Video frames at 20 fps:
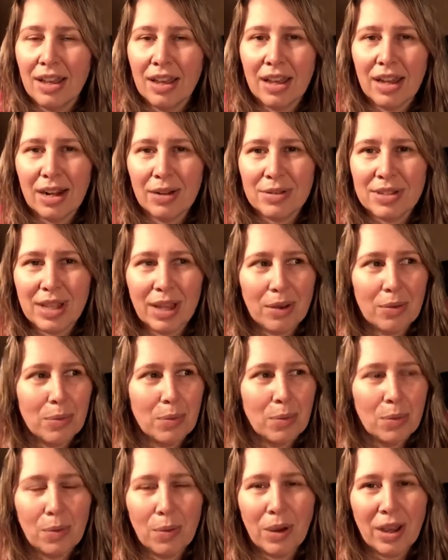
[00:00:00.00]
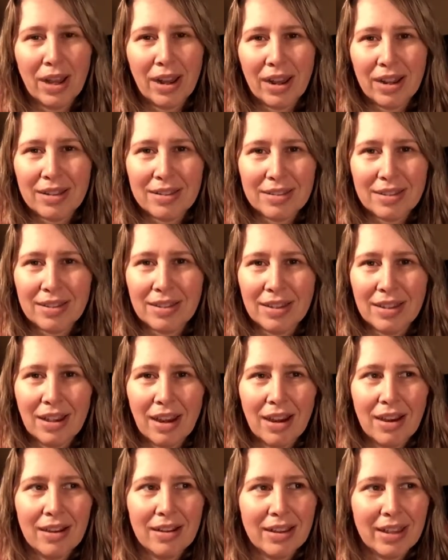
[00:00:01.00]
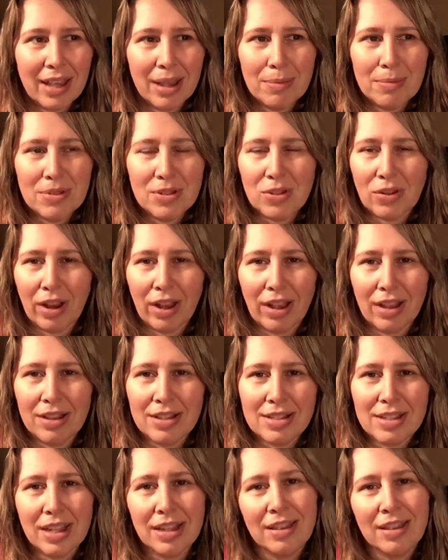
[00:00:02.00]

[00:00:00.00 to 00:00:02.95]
And I was like, what are chemtrails?